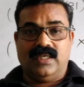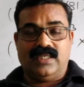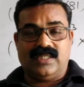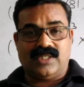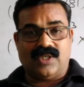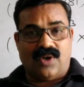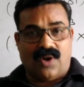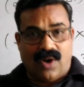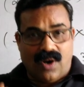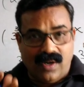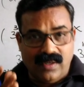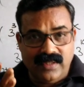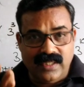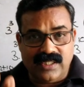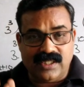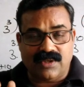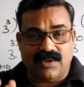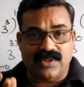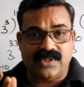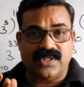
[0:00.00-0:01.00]
So all
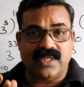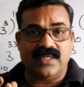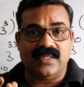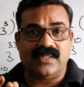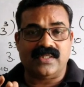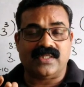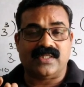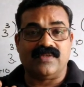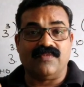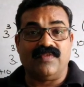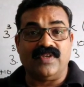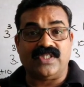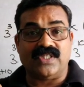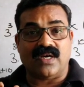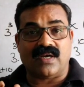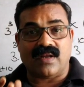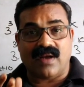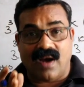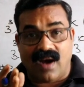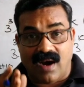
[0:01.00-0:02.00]
these questions
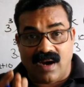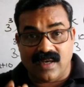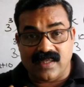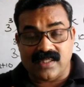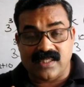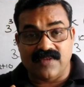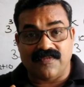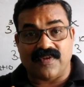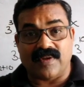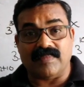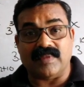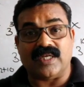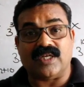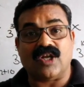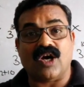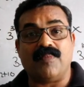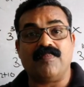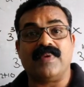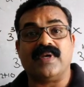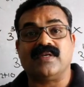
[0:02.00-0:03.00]
which are asked from the
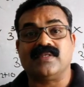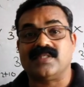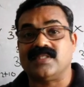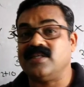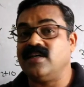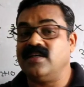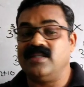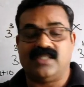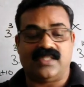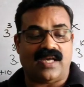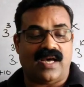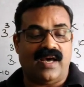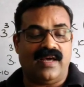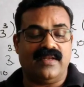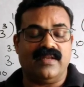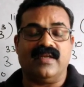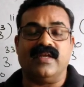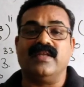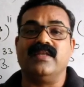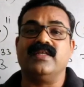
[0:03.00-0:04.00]
topic Surds
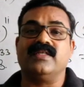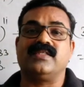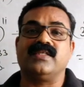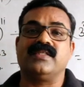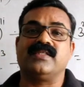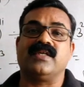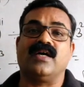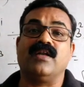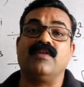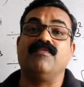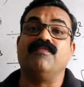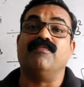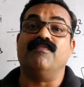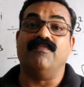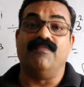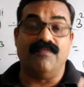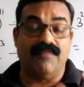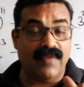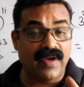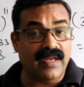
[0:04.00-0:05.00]
and Indices are
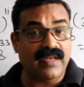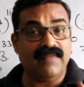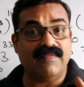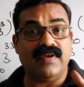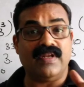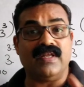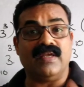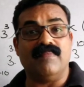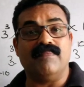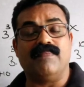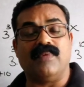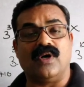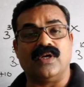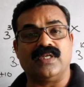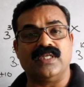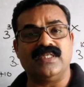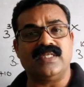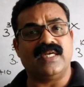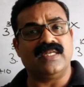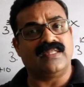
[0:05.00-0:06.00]
very, very
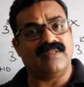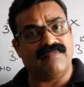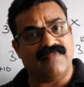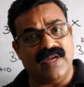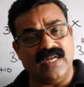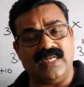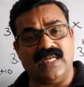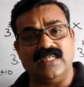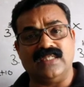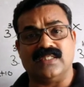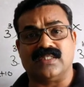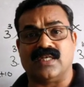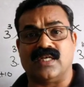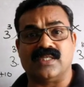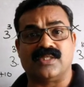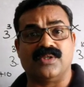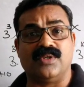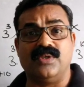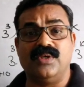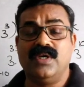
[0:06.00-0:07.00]
important, and the weightage is
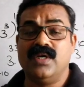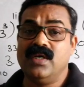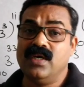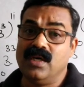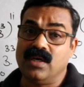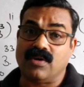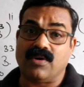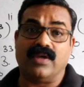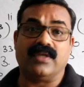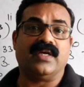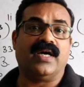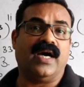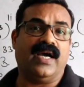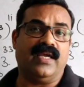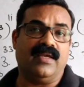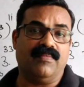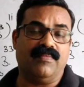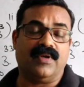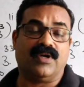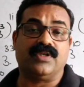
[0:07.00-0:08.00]
also quite
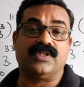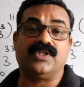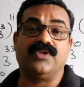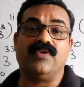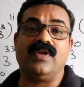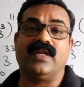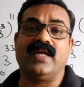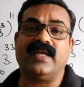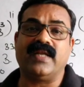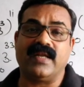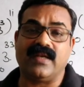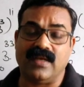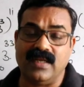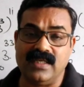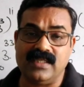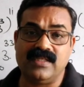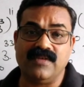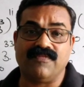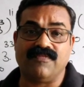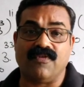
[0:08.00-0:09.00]
high because you will get at
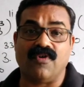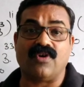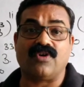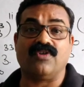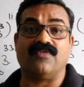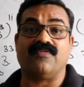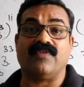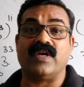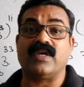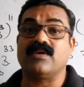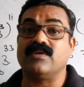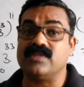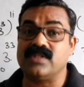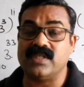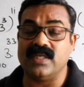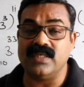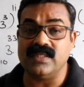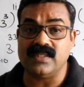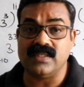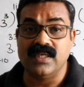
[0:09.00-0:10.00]
least 4 to 5
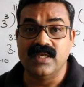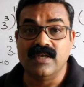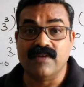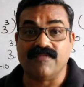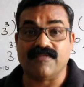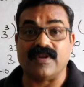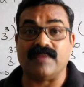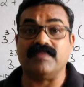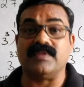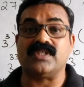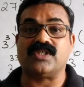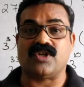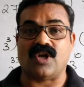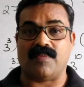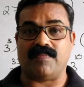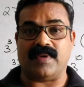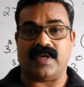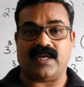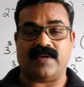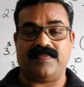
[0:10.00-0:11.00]
questions from this
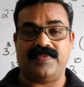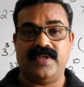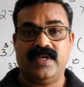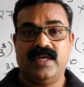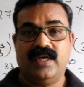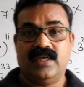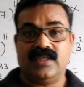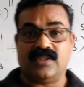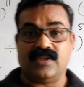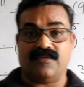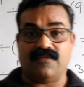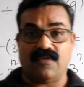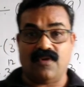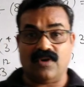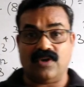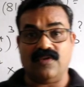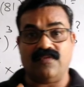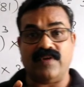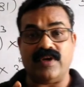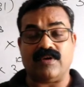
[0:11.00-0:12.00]
topic. So
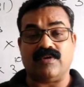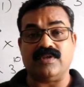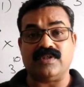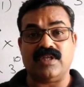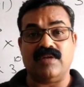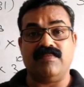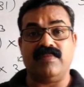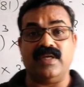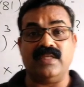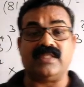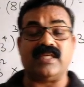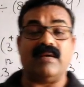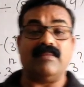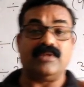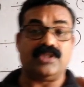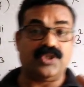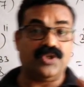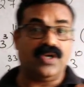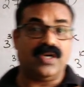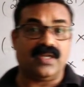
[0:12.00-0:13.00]
4 to 5 questions means I
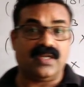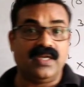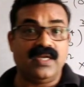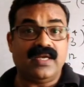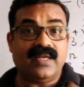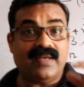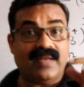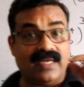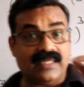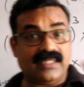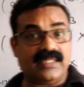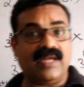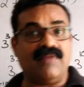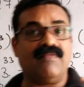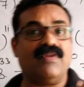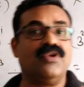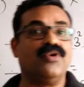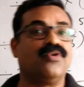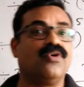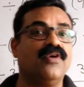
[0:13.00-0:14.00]
am sure next
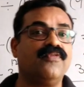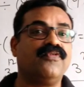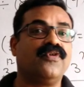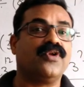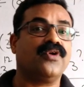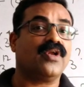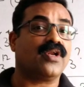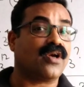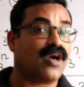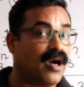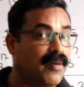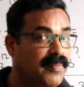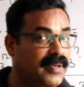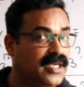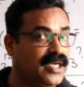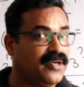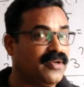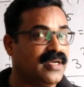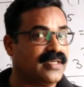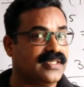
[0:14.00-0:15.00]
time when you go for your
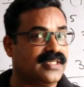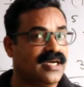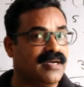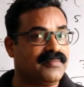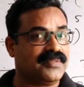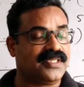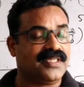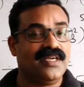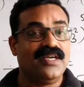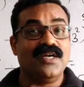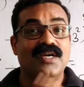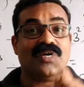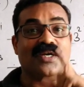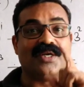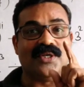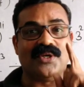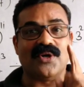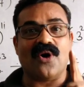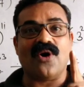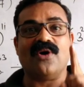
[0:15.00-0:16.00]
competitive exams,
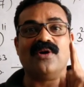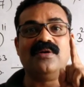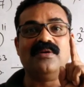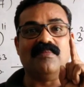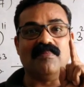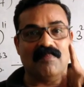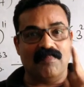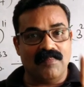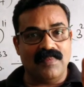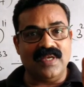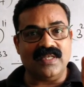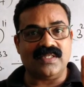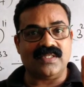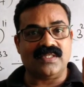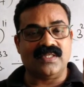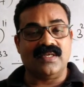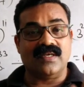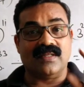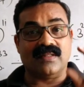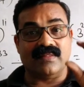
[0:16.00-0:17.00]
don't
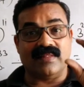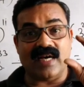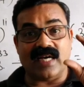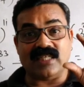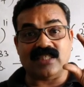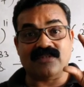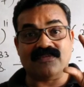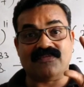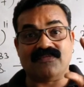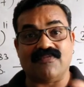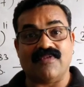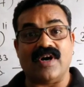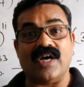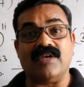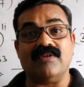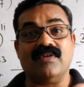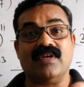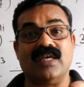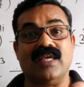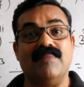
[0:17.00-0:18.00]
miss that
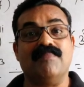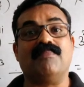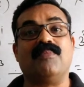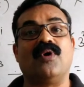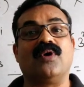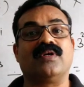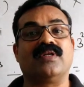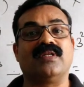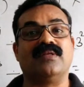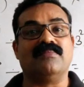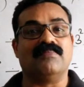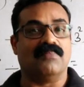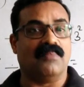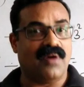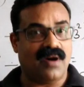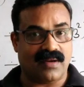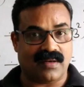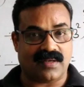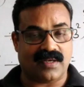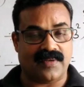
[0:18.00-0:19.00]
5 important
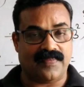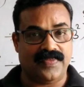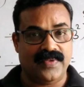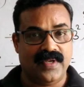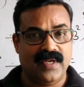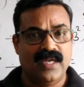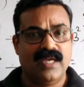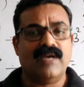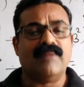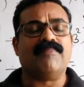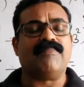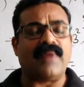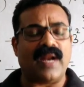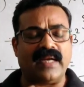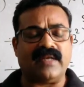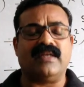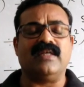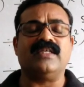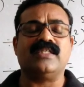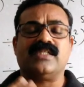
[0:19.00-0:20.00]
mark.
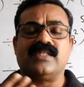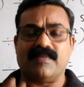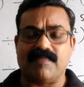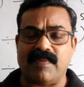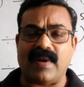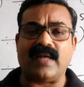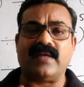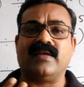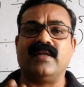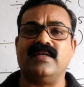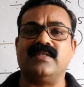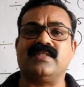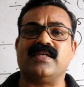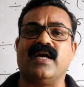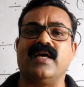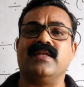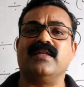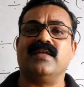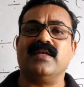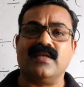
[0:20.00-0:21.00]

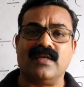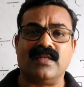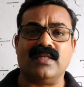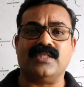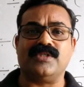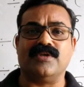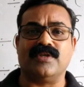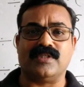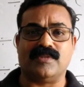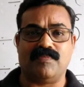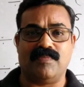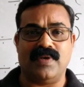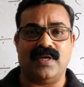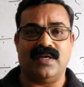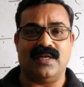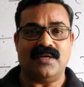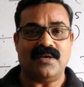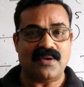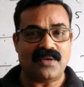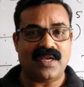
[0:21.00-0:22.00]
Practice and increase your
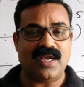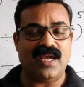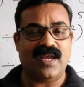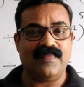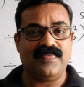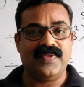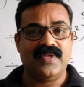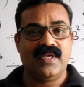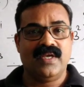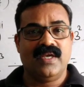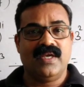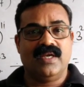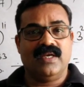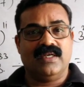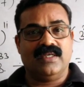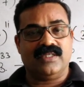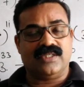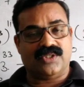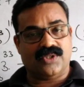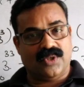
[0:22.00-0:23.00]
speed. Okay.
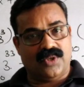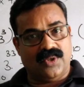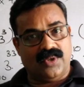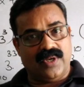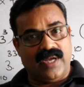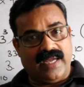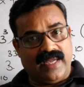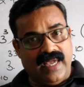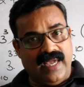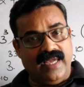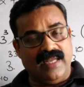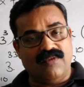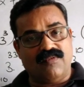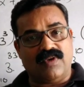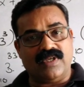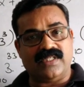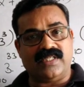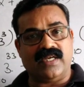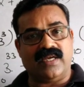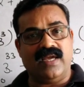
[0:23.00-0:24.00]
So
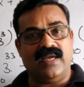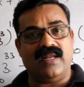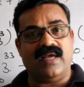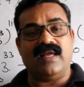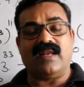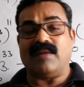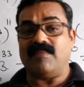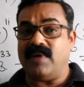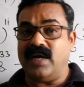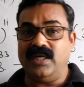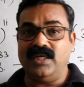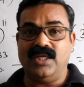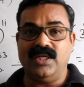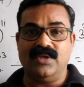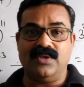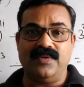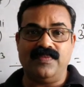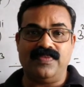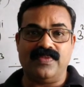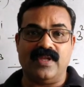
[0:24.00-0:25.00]
again, once again, I remind
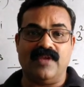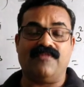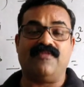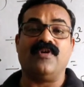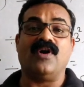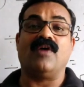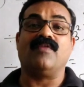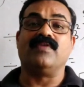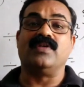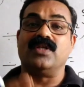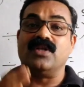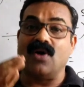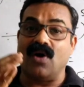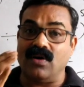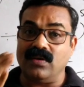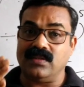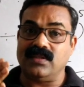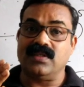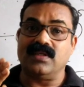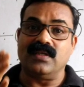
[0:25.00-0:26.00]
you, if you have
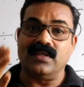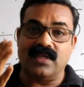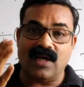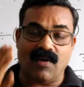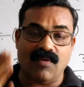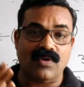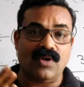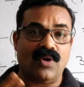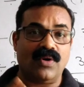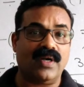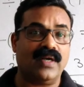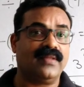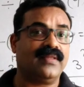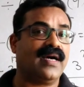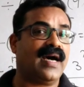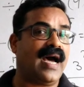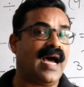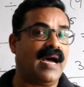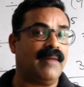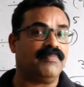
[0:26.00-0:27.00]
not downloaded
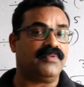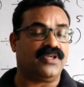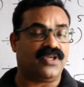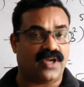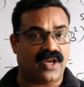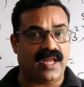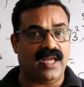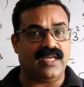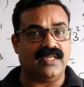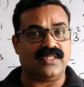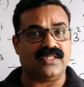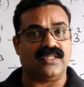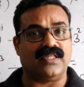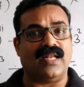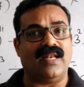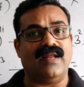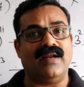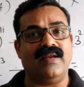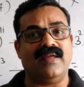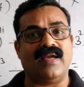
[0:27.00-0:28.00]
the app Trace,
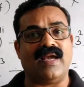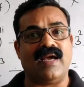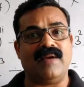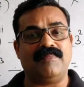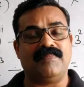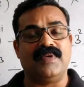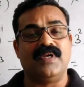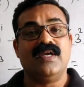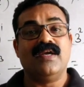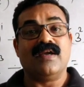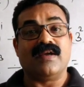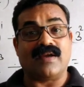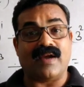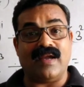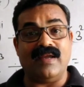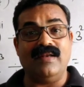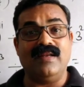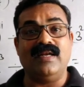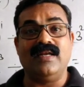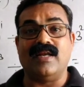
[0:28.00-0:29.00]
the learning app,
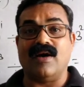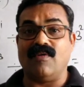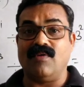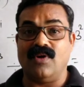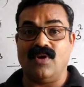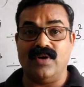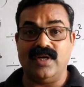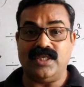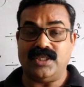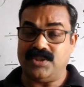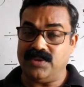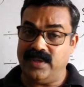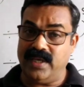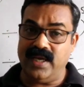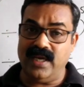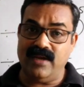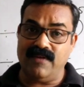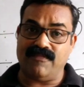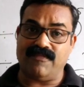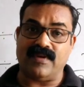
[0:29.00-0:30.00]
kindly download it
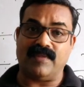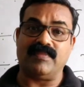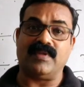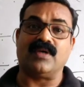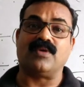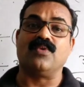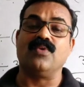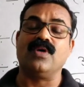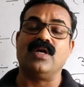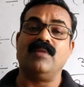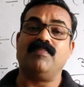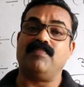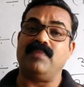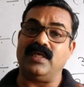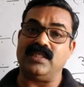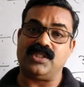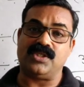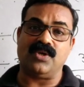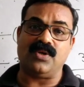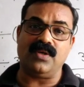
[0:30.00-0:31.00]
today from the Google
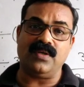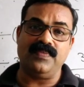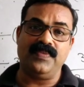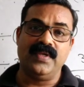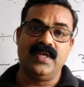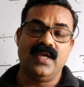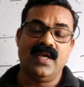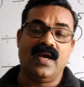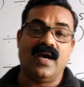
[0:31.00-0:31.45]
Play Store,